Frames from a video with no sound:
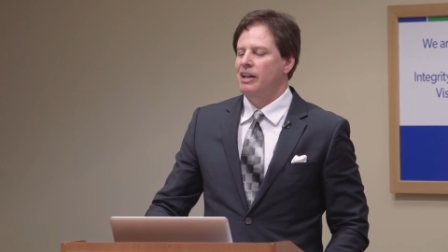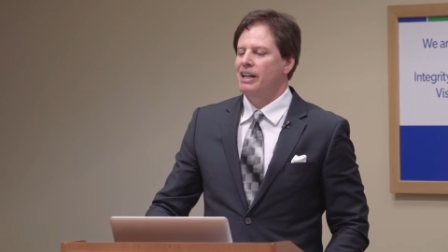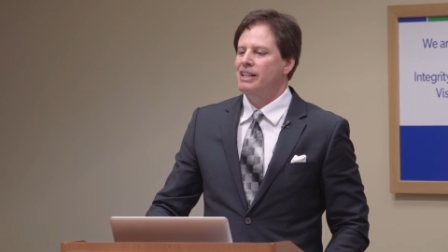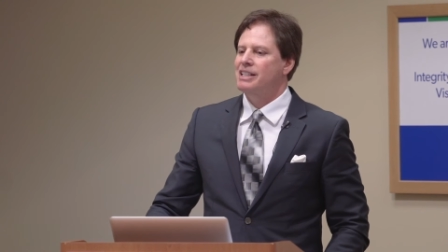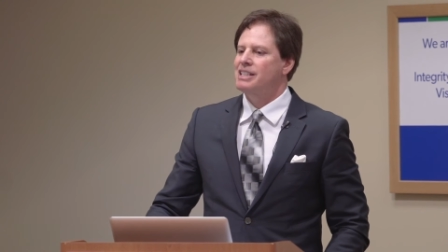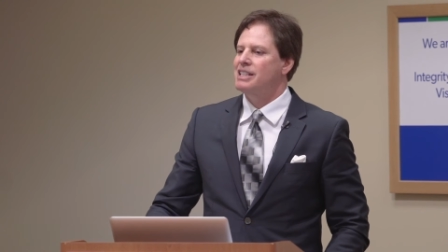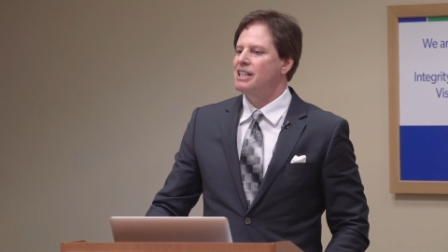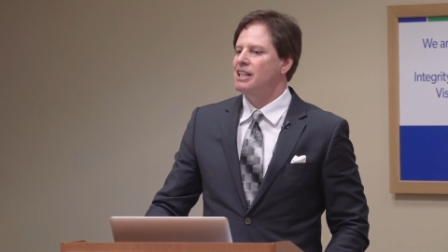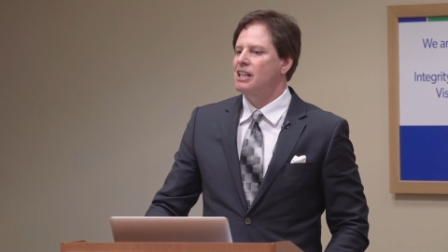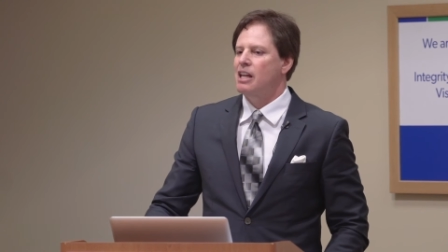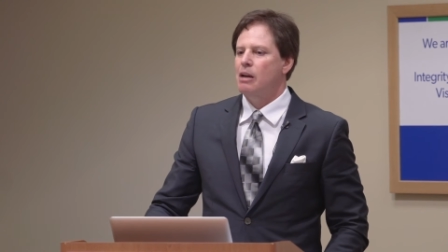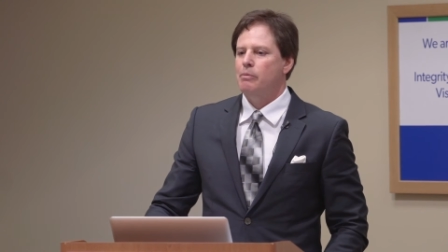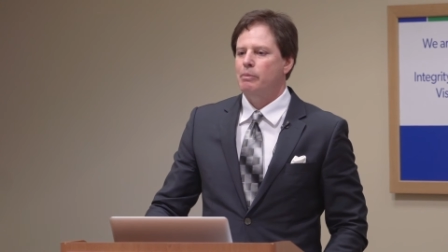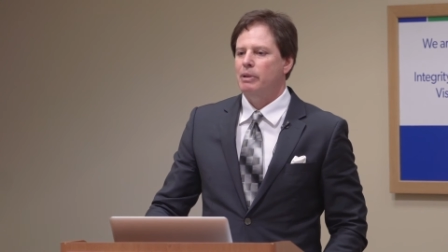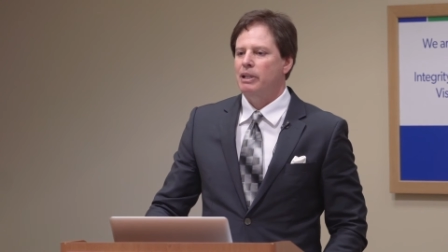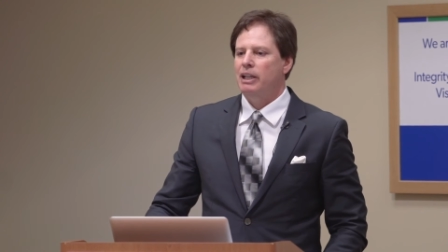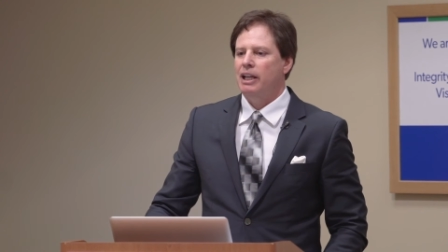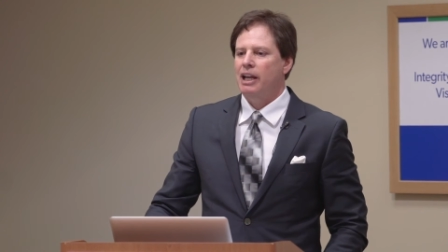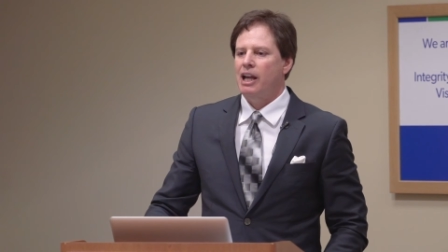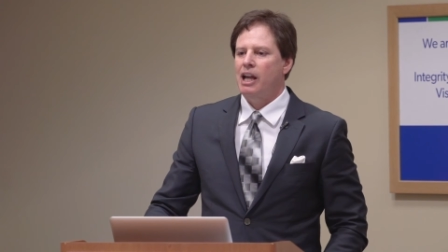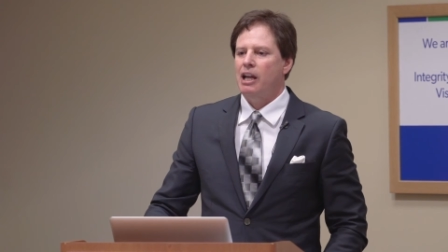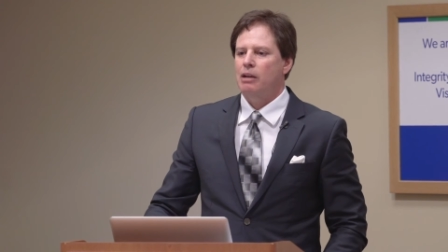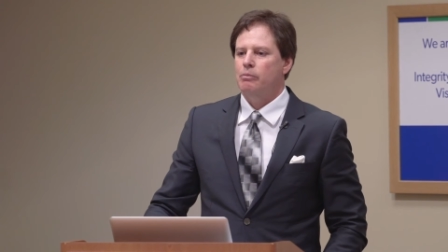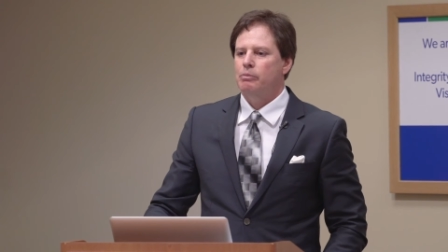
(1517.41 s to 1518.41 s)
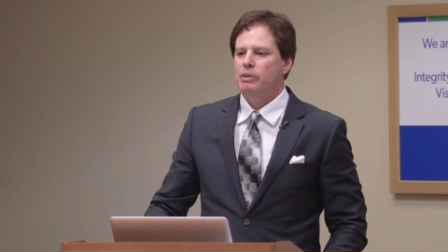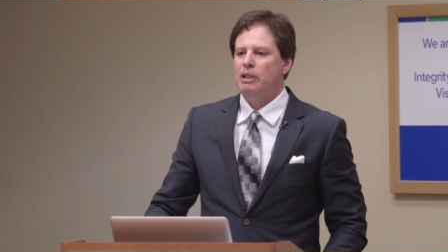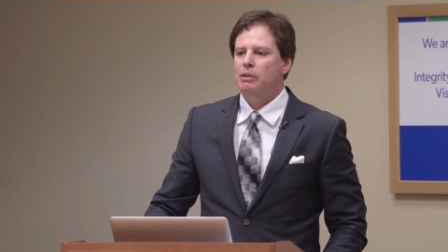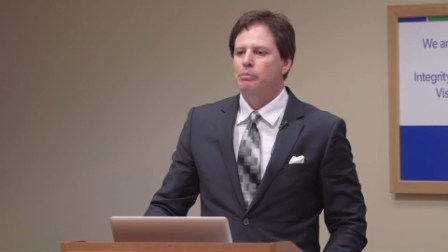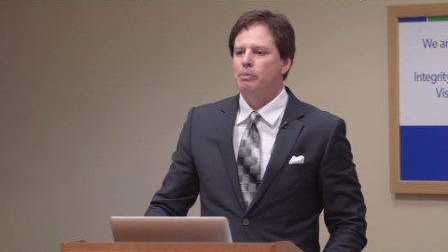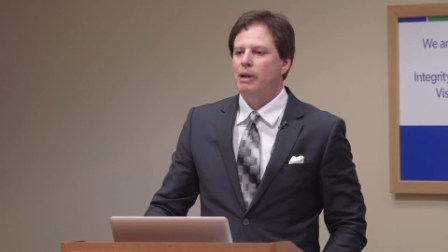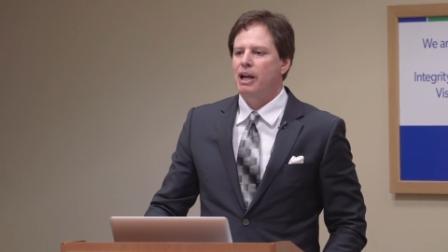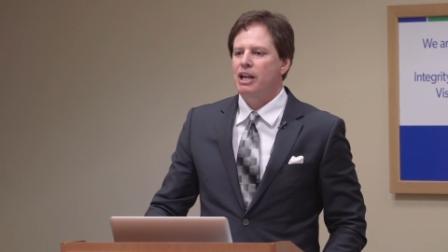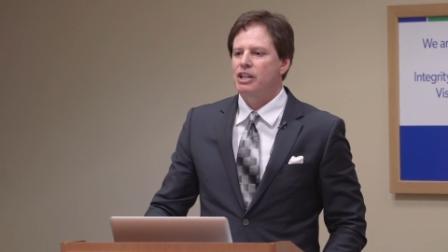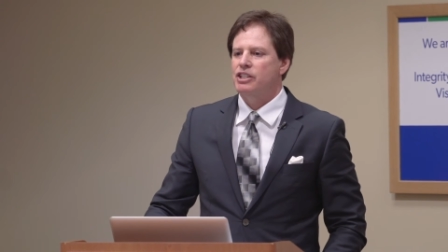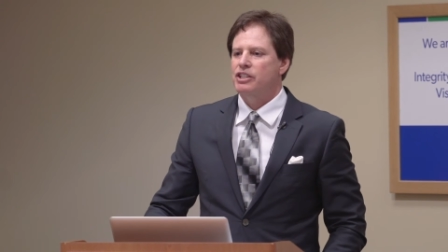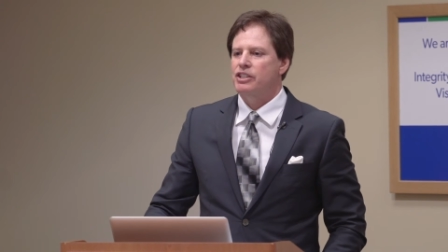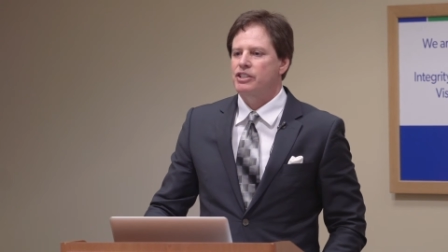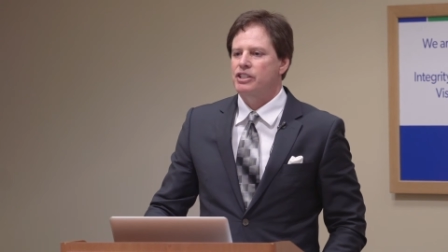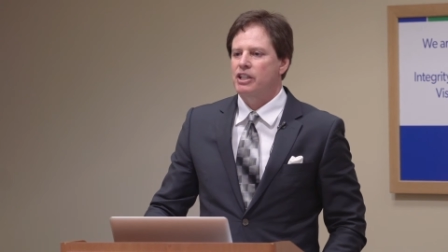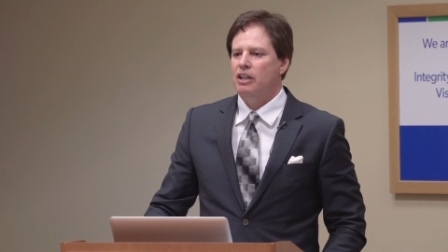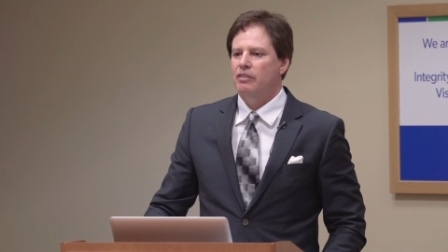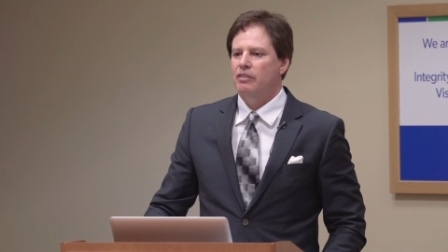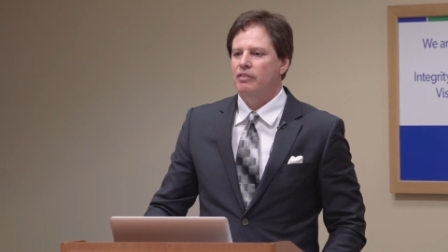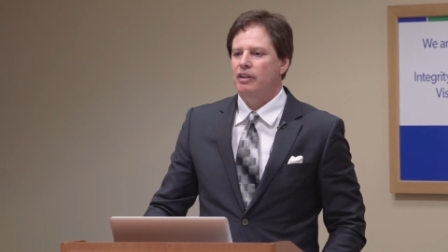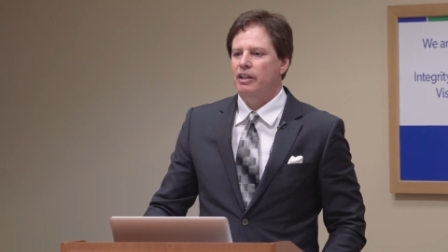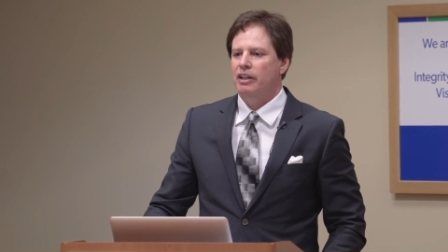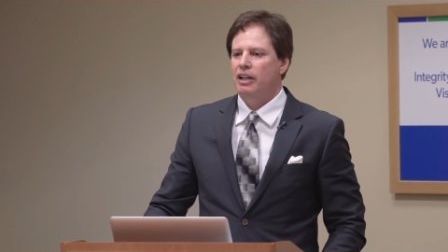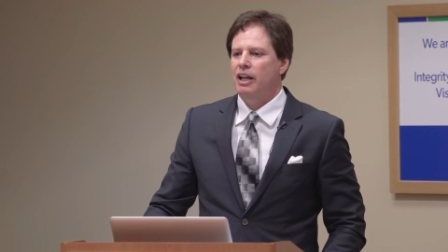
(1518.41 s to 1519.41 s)
I'd see that many AMD patients
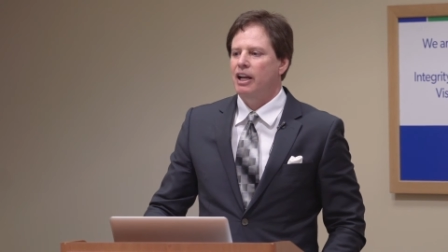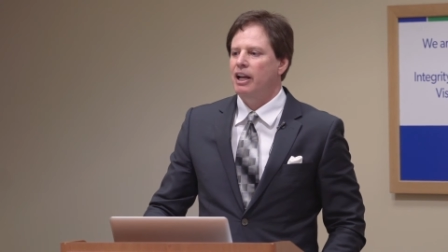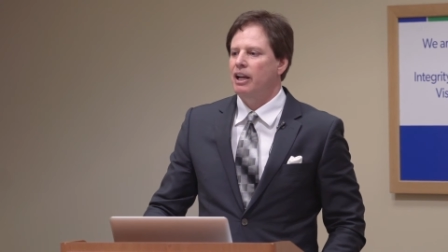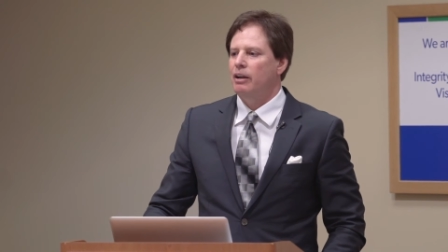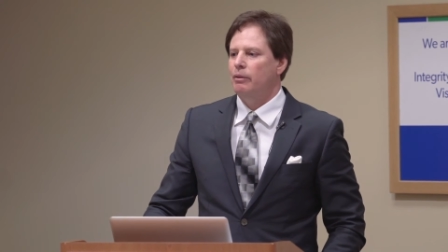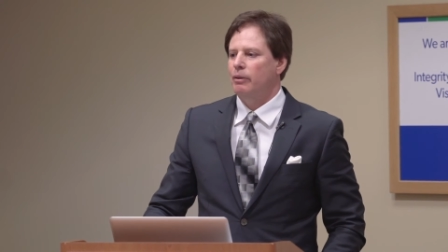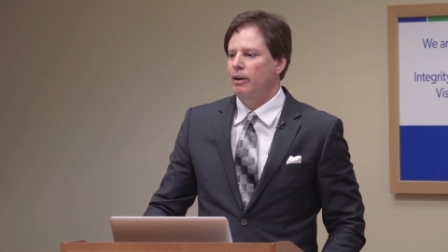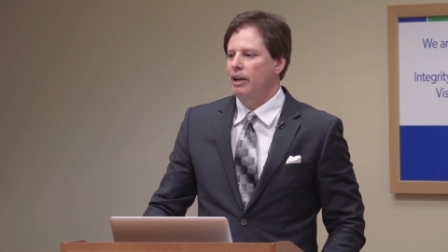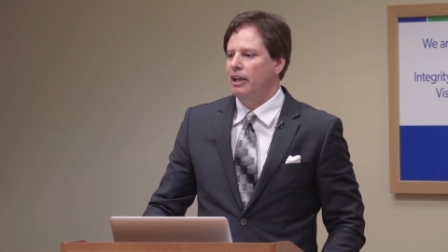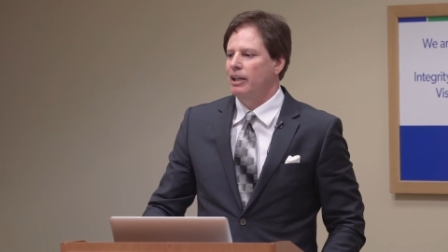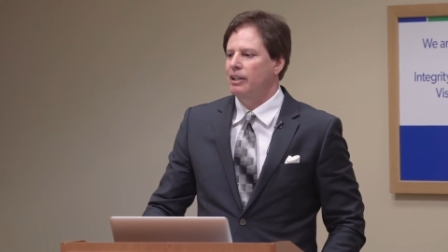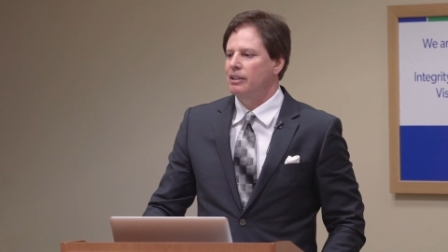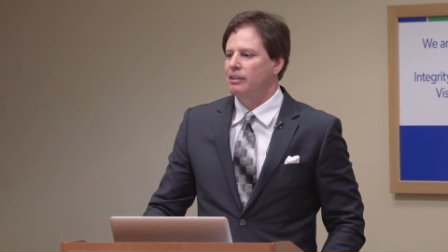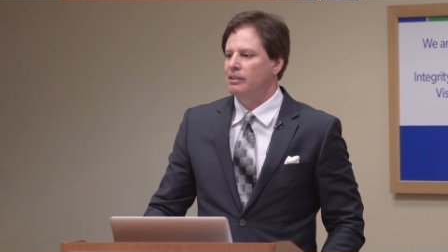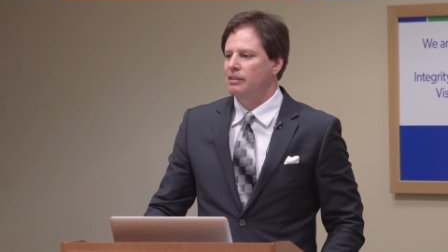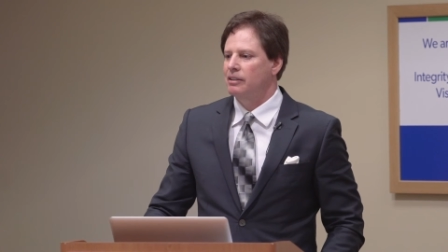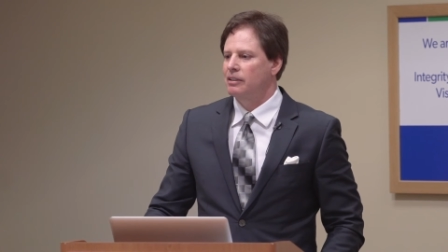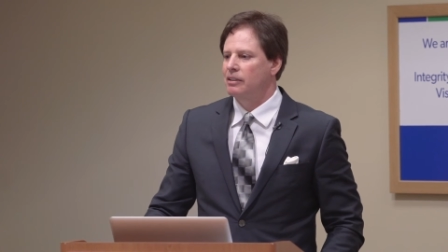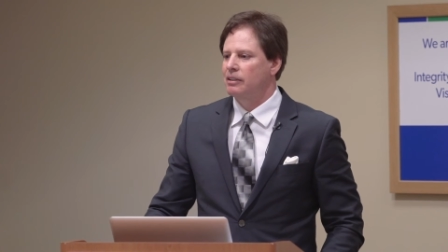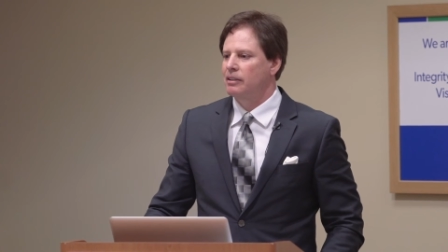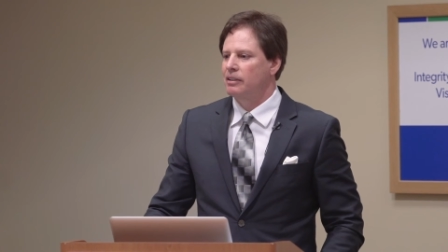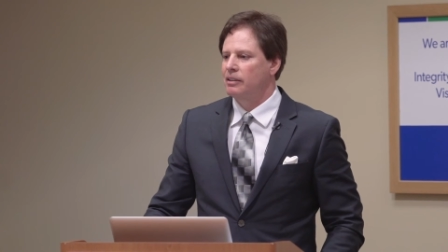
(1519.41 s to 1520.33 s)
every day, right?